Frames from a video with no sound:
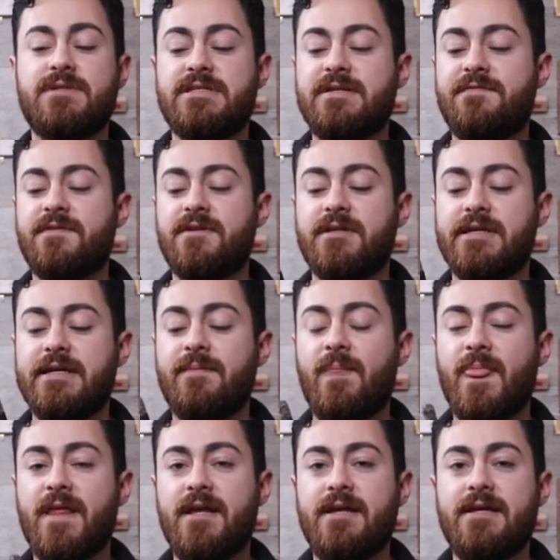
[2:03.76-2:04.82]
specifically
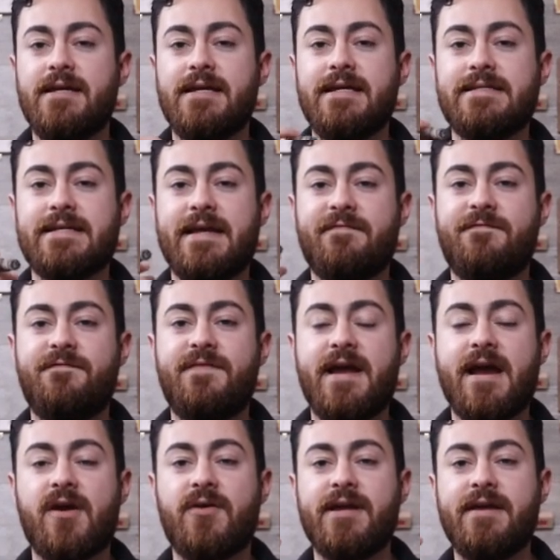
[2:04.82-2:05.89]
is a
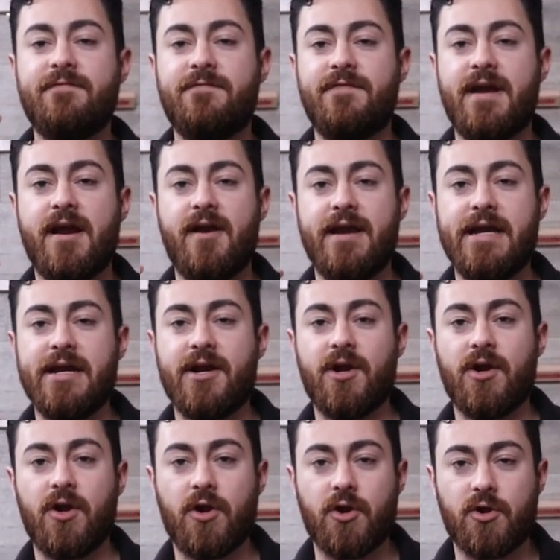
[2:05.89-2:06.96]
very, very
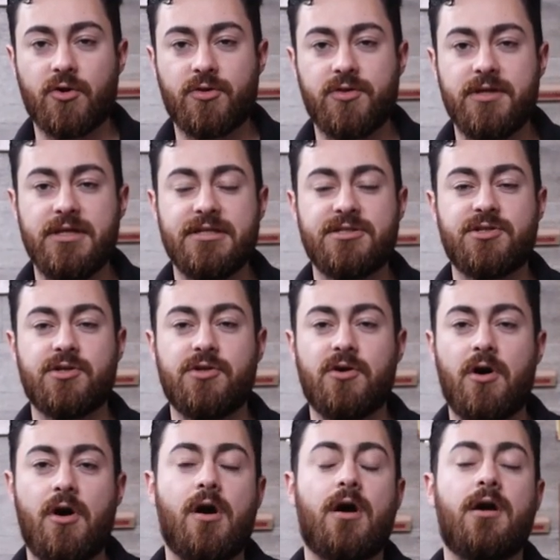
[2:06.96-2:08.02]
earthy
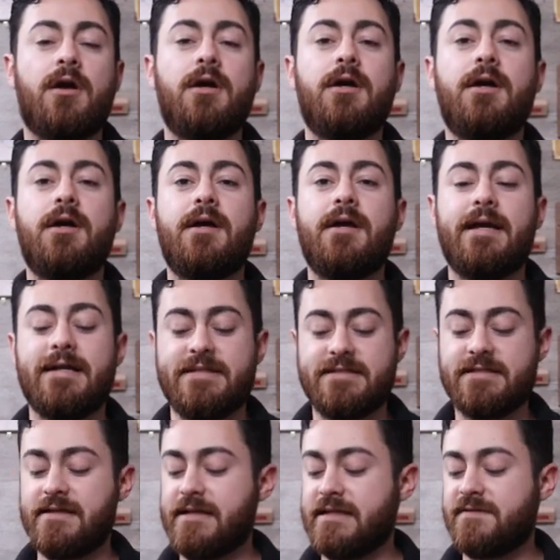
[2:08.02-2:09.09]
cigar.
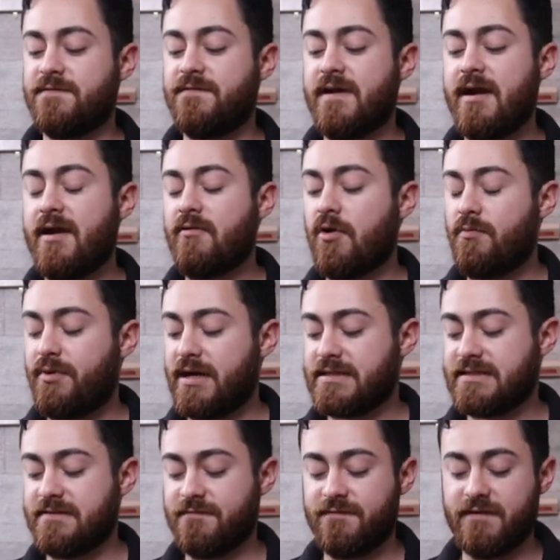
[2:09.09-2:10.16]
It's very
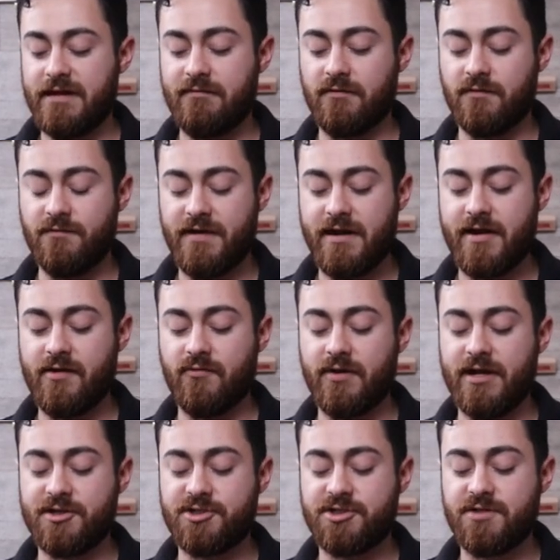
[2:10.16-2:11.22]
robust in flavor, very
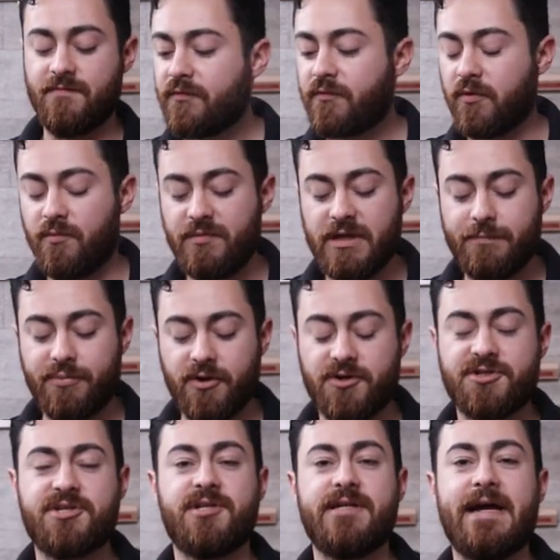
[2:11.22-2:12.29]
rich. For me
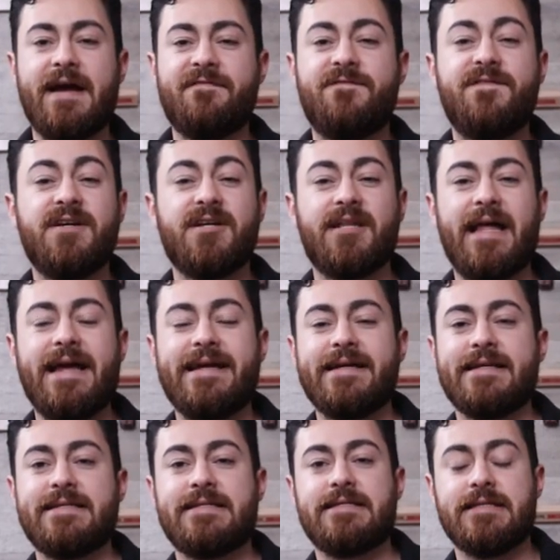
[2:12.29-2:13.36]
personally, I feel like
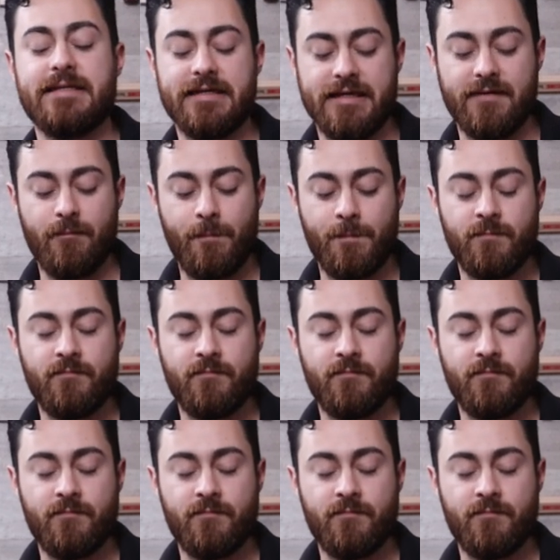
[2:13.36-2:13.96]
it's the